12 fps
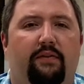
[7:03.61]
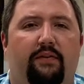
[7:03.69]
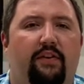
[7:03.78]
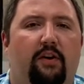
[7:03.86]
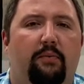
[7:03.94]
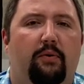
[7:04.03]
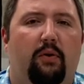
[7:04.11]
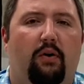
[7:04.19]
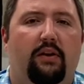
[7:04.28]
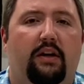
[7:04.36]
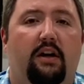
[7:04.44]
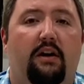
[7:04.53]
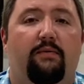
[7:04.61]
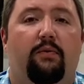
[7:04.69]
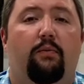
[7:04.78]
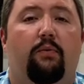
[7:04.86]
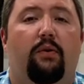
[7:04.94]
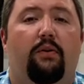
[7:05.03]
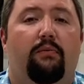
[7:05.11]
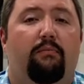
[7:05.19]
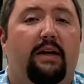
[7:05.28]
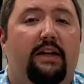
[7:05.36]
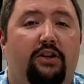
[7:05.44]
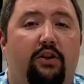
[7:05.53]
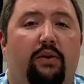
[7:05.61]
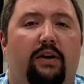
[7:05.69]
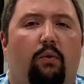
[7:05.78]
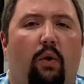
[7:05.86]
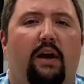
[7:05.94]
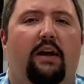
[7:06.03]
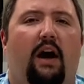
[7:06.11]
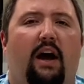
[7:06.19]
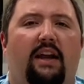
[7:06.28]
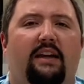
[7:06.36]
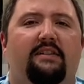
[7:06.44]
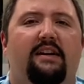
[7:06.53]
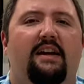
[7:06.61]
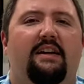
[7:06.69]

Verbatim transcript: fulfillment will only come from me doing what God has